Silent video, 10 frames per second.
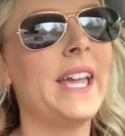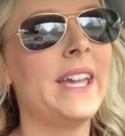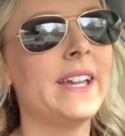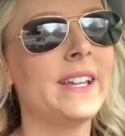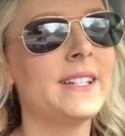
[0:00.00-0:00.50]

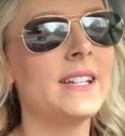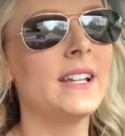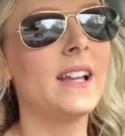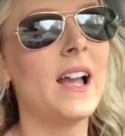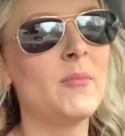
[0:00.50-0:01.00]
And
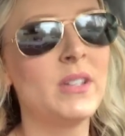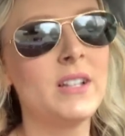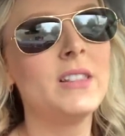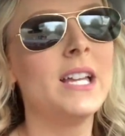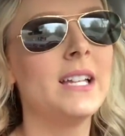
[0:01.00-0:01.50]
I'm going
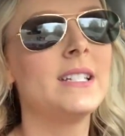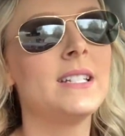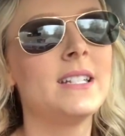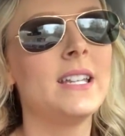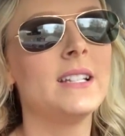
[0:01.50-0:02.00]
to let
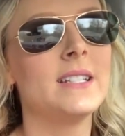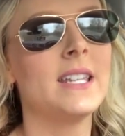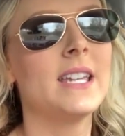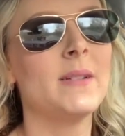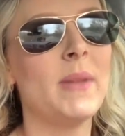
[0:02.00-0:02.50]

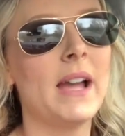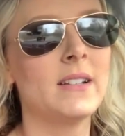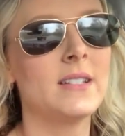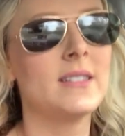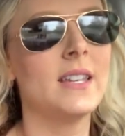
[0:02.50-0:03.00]
Kinsley get
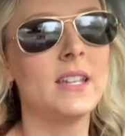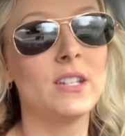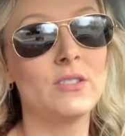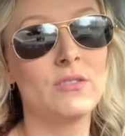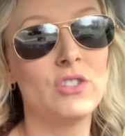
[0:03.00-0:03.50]
back to
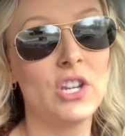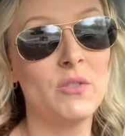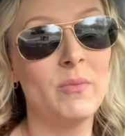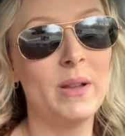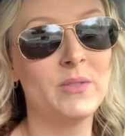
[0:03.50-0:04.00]
singing
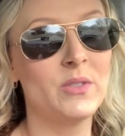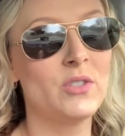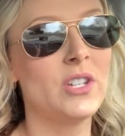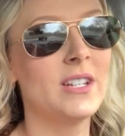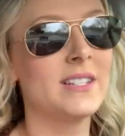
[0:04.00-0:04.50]
Jingle Bell so
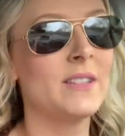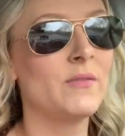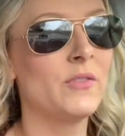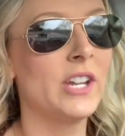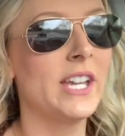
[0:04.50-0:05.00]
she
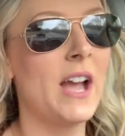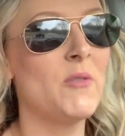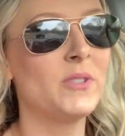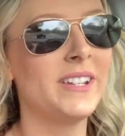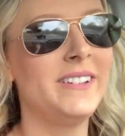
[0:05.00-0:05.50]
doesn't freak
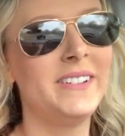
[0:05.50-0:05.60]
out.